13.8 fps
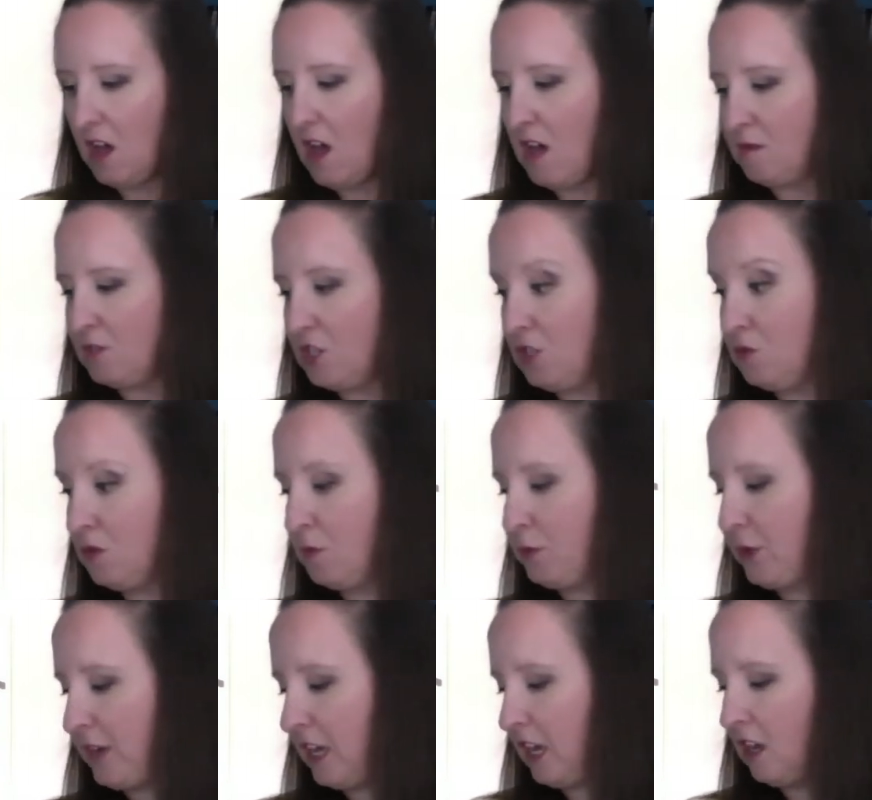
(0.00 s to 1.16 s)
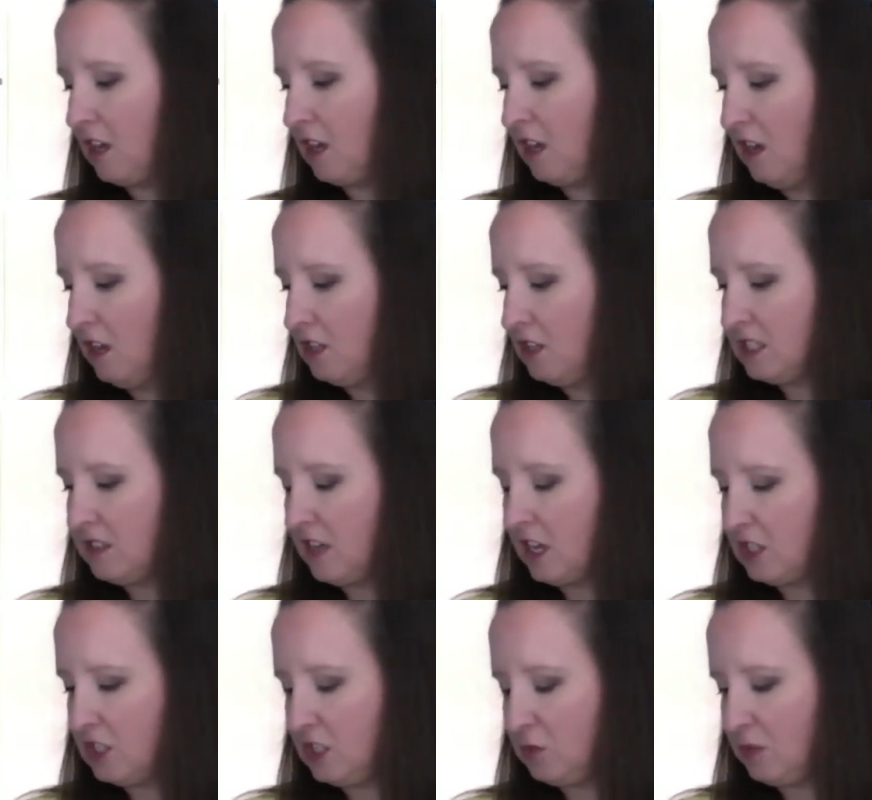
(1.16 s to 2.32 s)
She's real pretty.
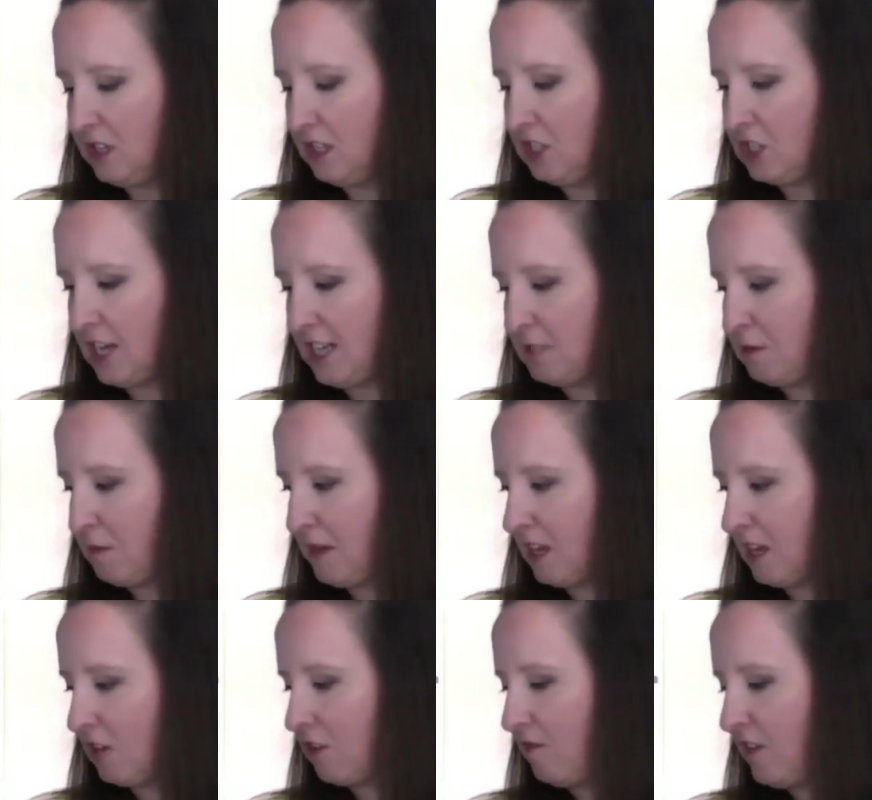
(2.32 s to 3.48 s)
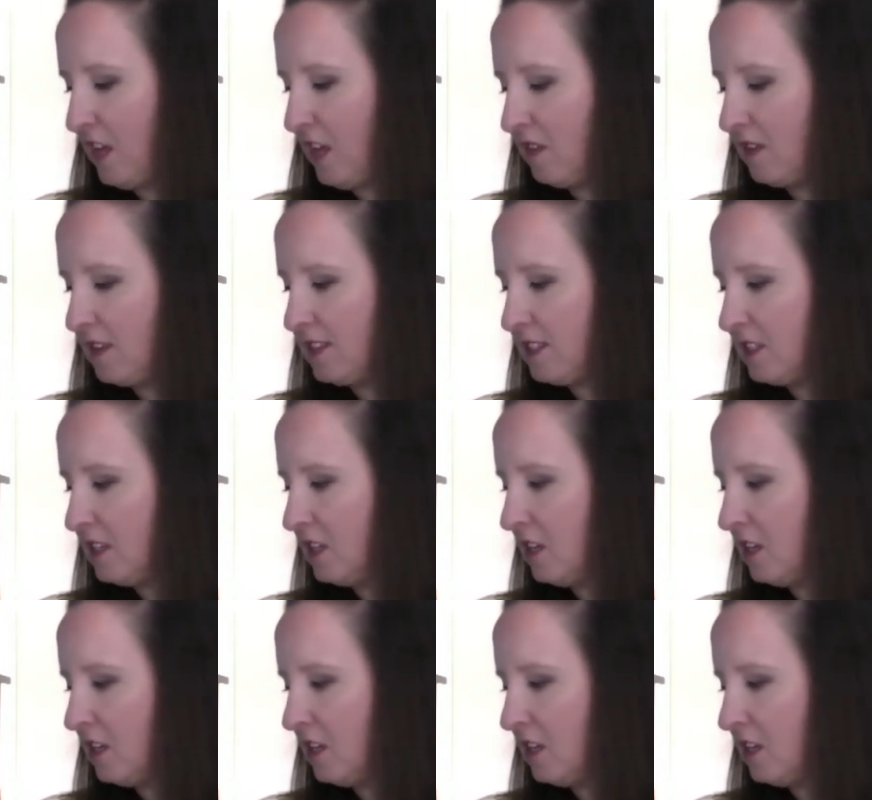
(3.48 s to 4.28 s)
She's one of the Jasmine Beckett Griffiths.